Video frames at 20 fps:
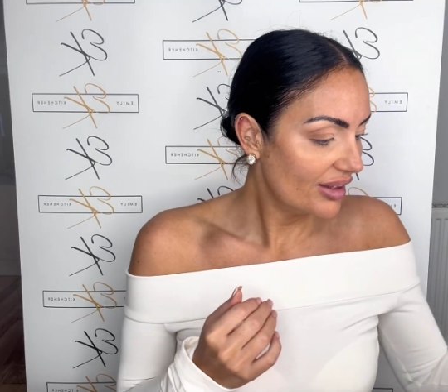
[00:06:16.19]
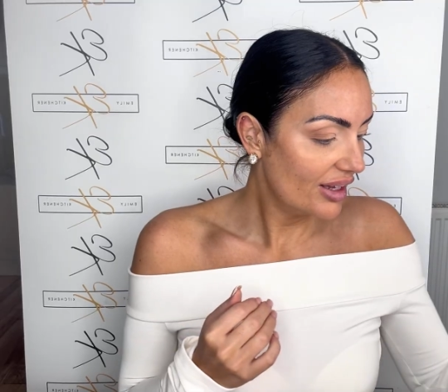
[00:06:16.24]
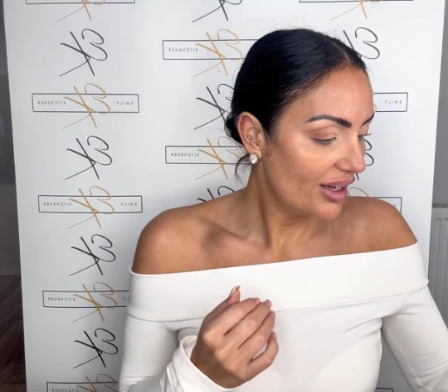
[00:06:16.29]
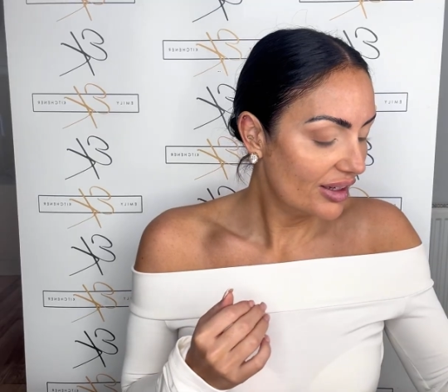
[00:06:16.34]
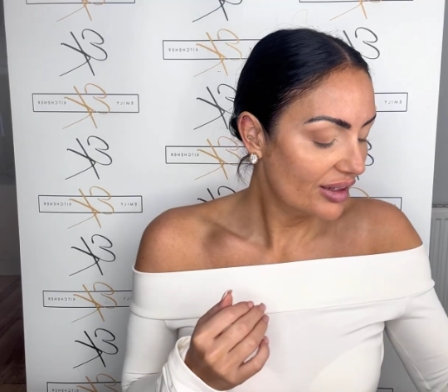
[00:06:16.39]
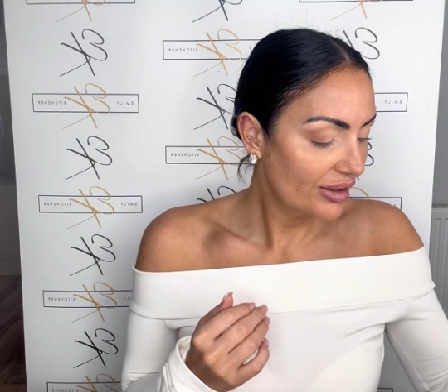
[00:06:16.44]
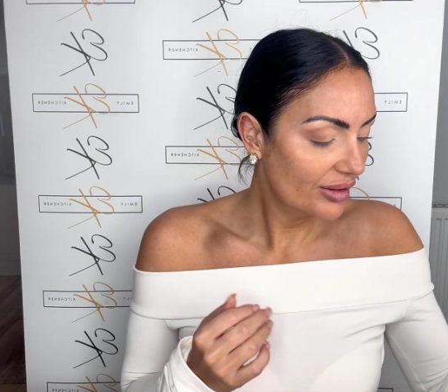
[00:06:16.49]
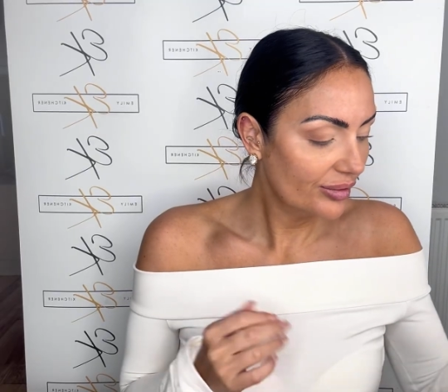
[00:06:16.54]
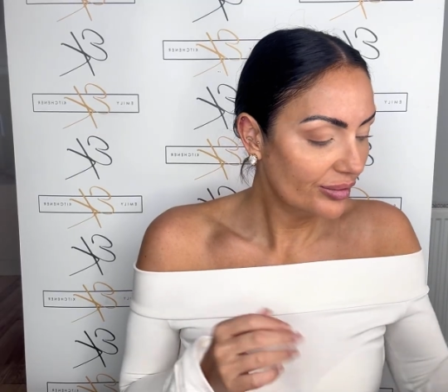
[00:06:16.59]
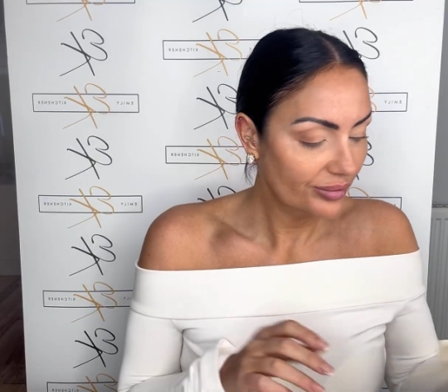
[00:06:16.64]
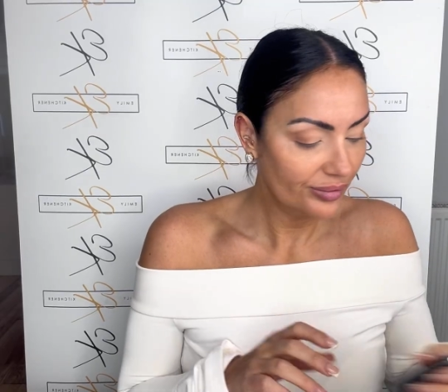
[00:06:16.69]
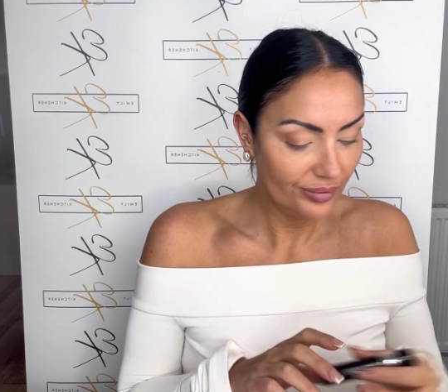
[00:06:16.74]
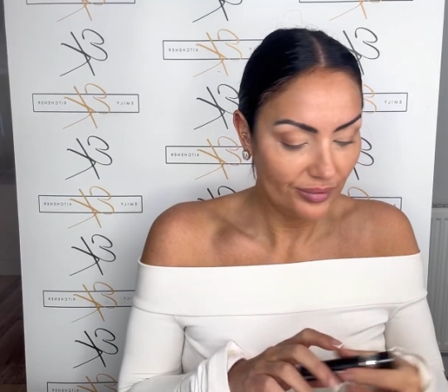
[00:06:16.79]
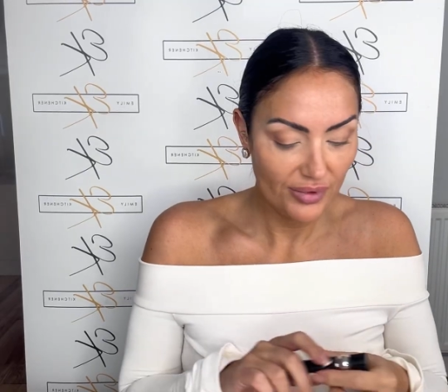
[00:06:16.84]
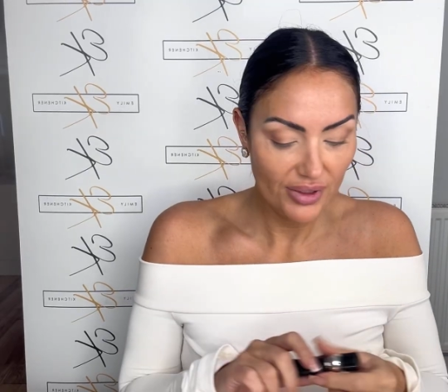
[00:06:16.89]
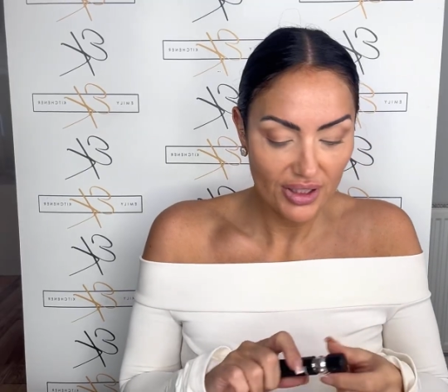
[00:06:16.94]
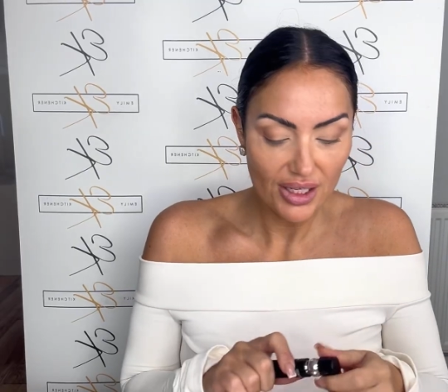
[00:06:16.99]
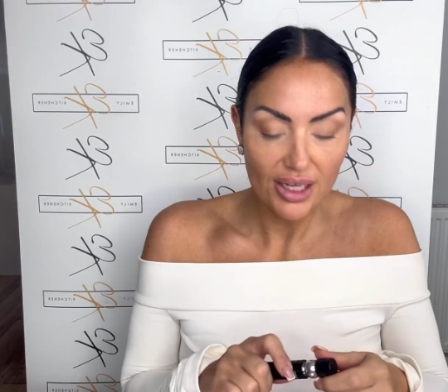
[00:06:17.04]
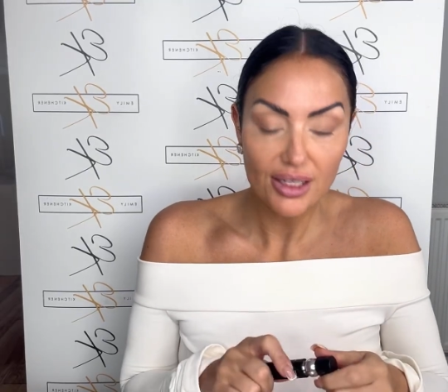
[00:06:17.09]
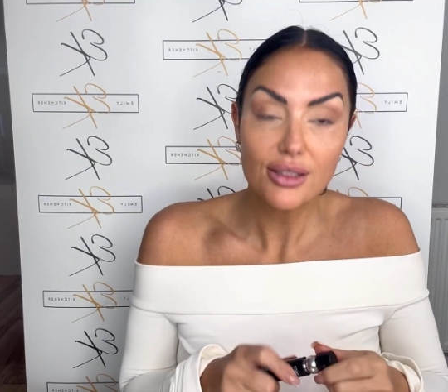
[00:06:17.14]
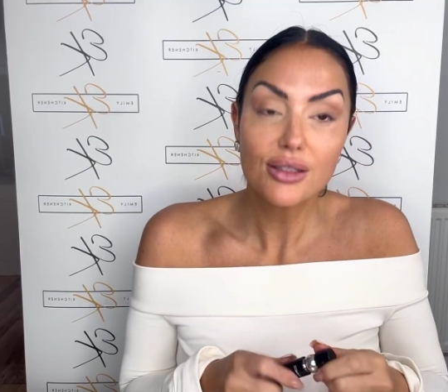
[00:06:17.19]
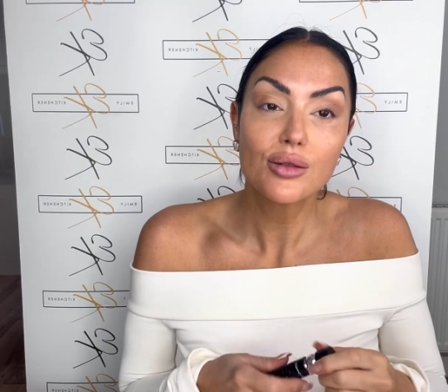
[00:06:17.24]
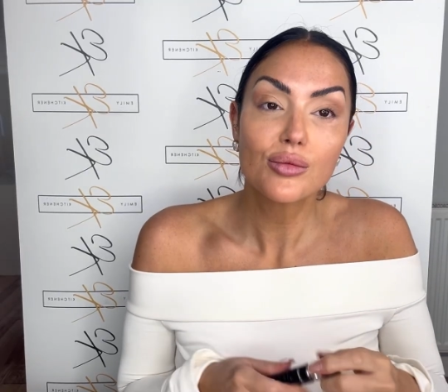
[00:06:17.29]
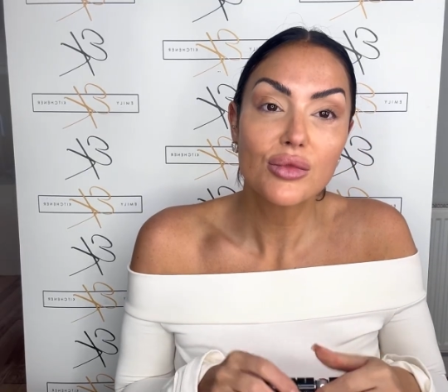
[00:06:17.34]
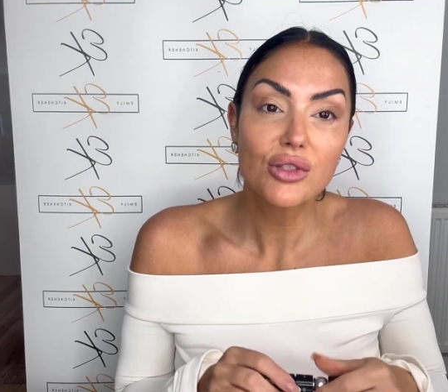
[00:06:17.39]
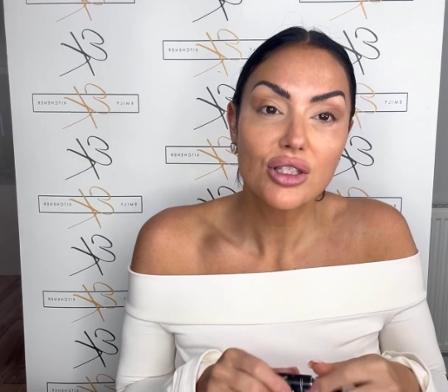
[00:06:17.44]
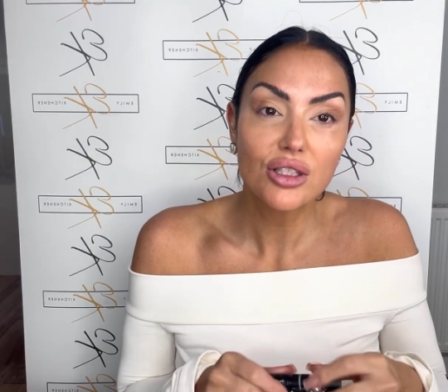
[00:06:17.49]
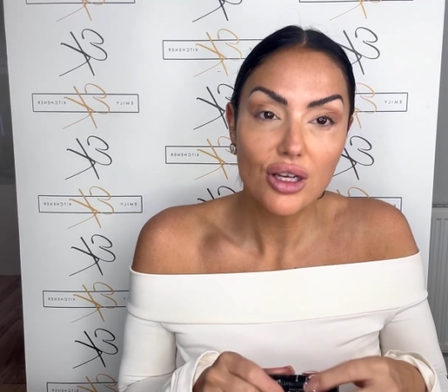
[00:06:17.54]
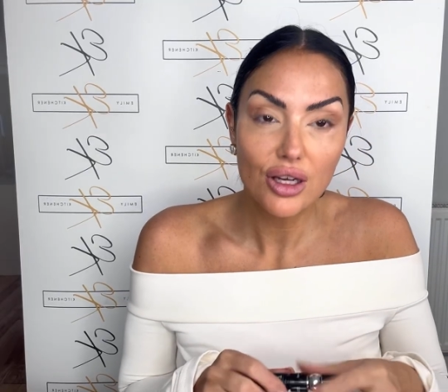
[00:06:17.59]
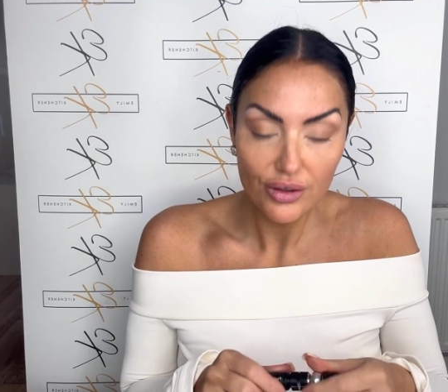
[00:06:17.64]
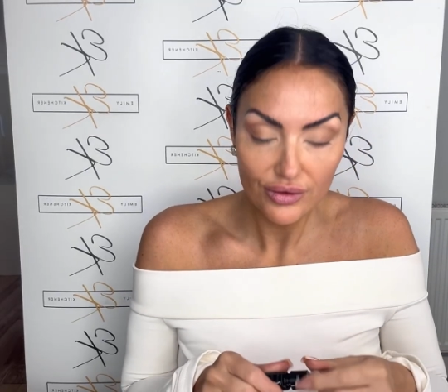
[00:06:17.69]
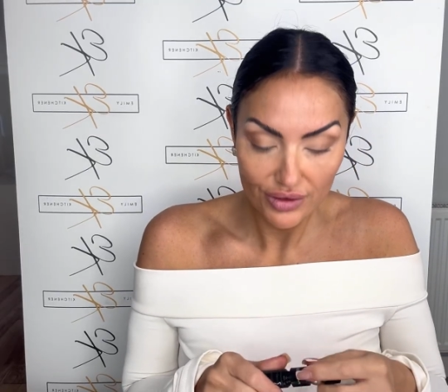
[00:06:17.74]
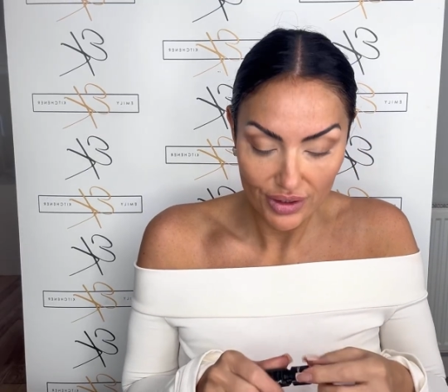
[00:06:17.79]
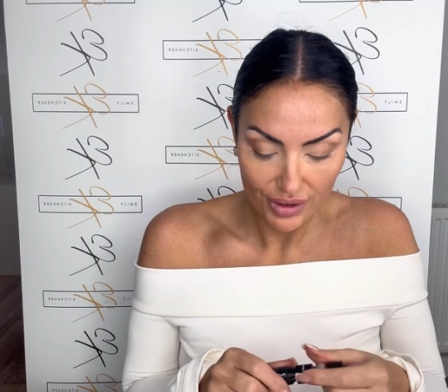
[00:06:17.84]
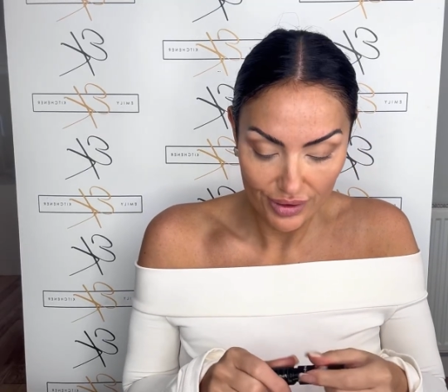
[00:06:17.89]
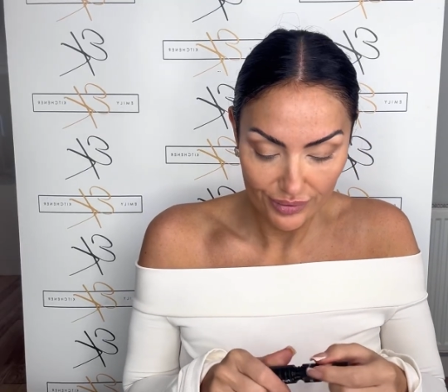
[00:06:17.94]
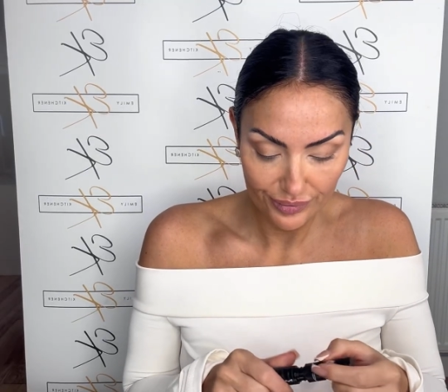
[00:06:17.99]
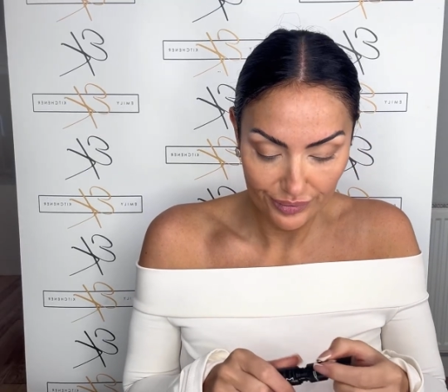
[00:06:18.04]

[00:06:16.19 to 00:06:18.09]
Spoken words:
then let's add some mascara.